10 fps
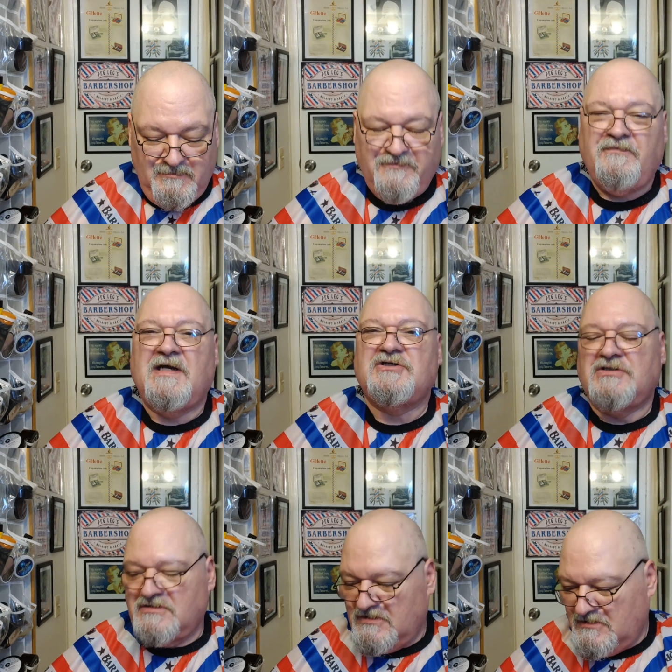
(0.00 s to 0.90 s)
fresh
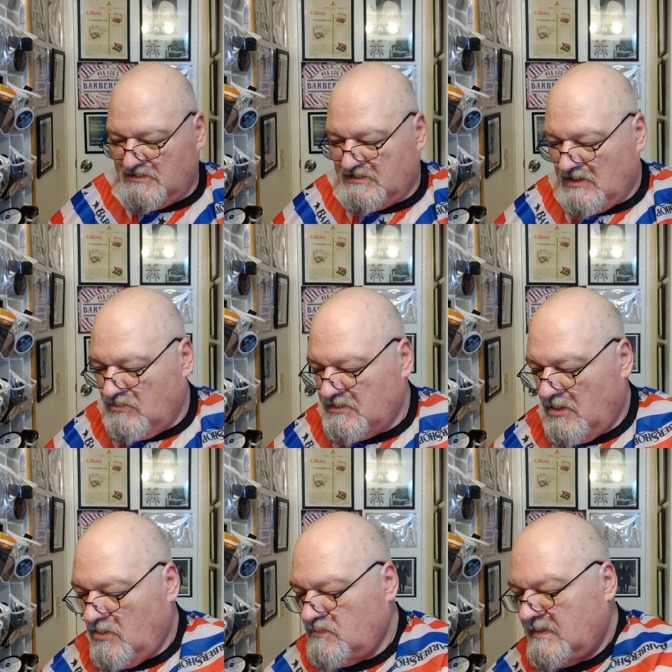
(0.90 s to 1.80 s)
stone to
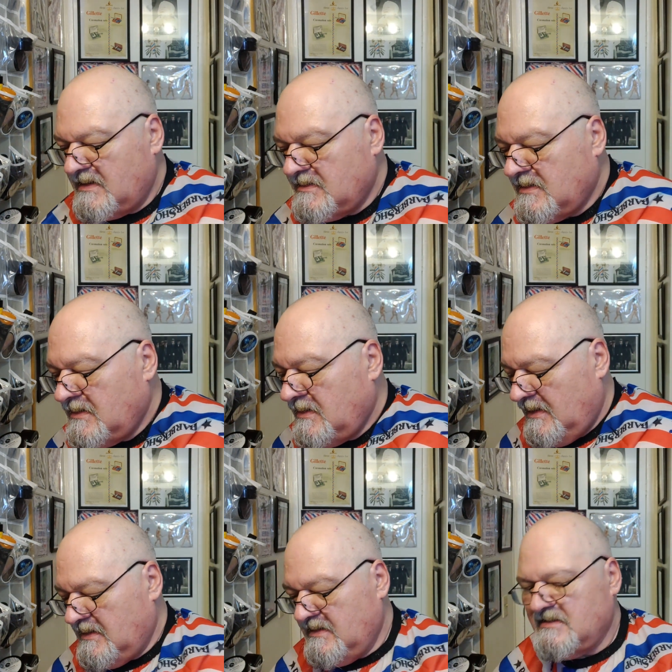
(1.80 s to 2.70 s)
hone with.
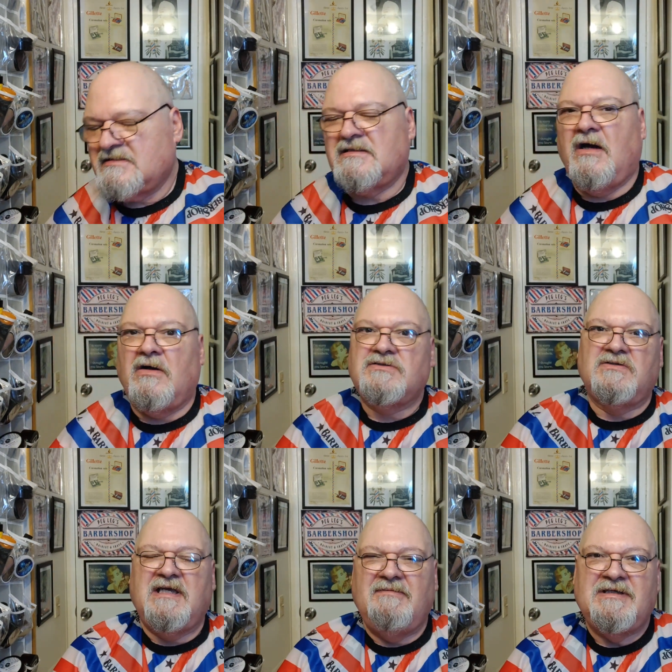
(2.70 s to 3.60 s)
And this
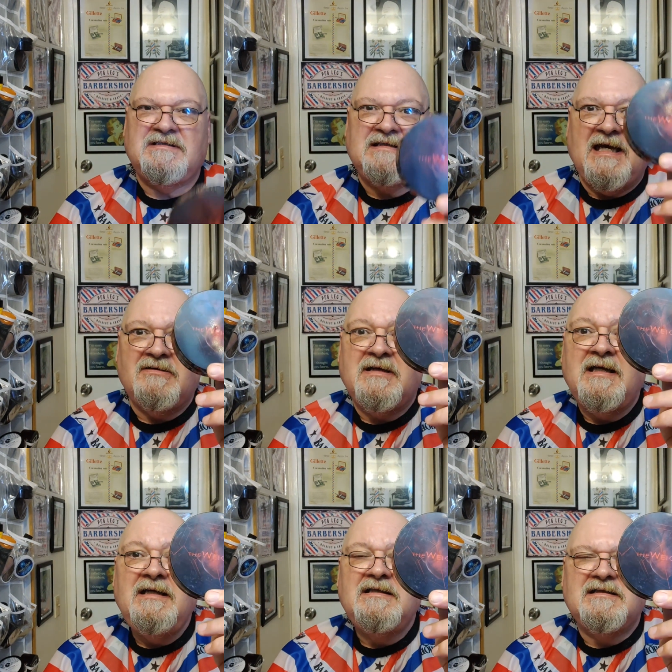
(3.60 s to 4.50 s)
also came in
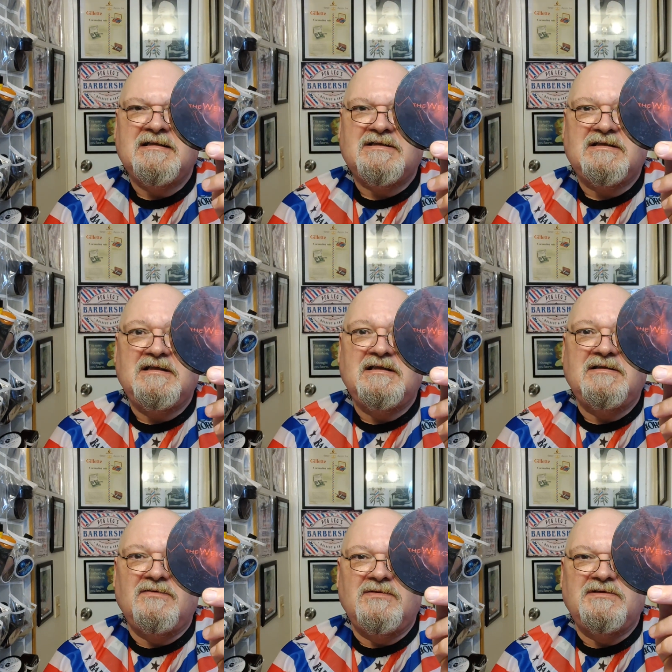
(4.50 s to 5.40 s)
Saturday. This
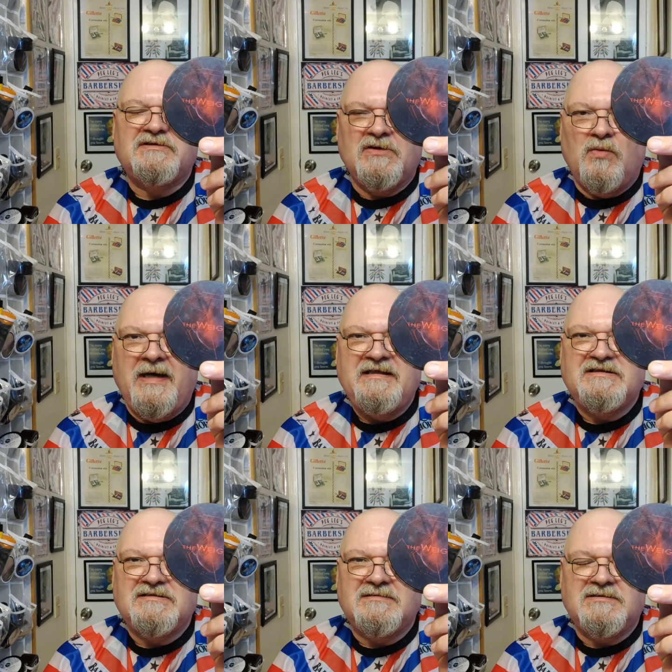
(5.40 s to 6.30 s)
is the weight
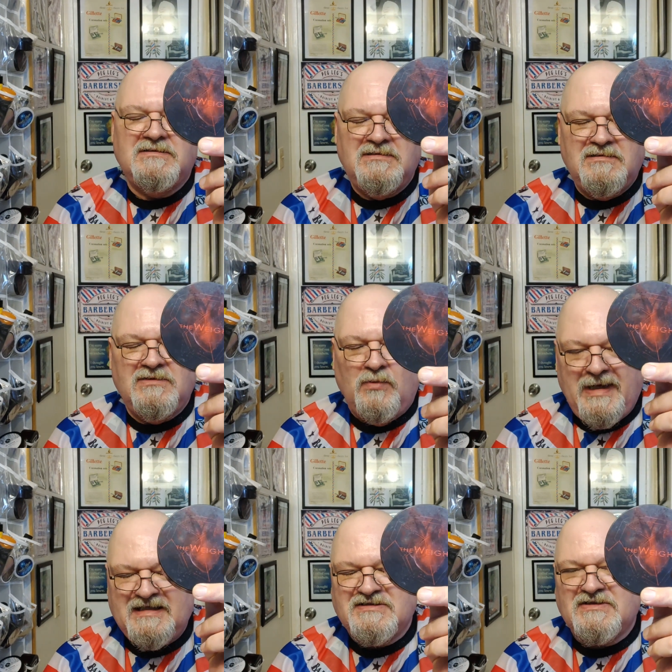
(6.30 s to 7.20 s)

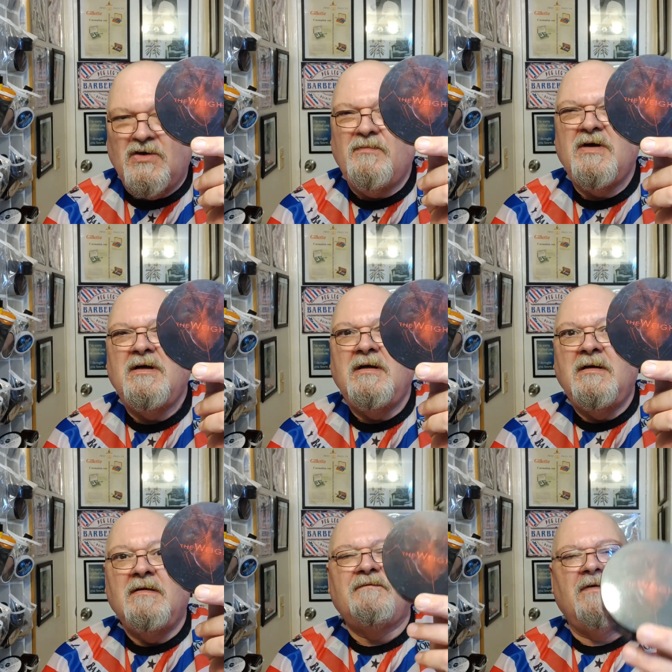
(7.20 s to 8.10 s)
soap
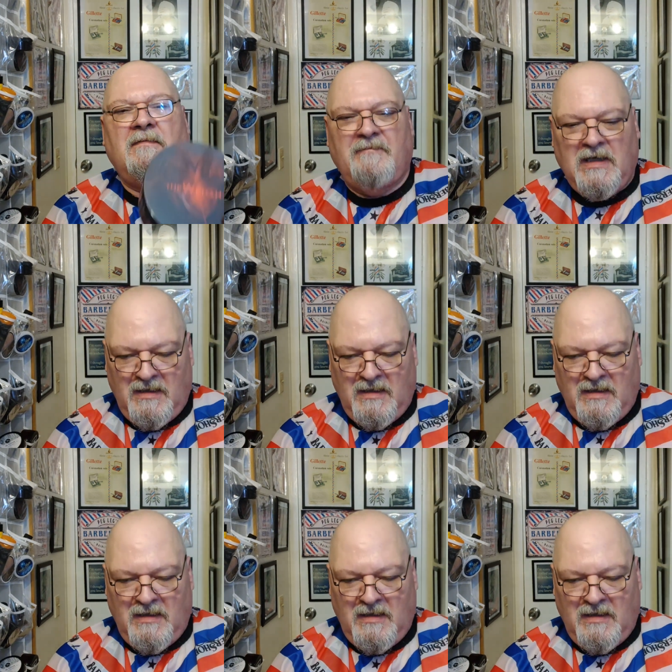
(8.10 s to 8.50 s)
from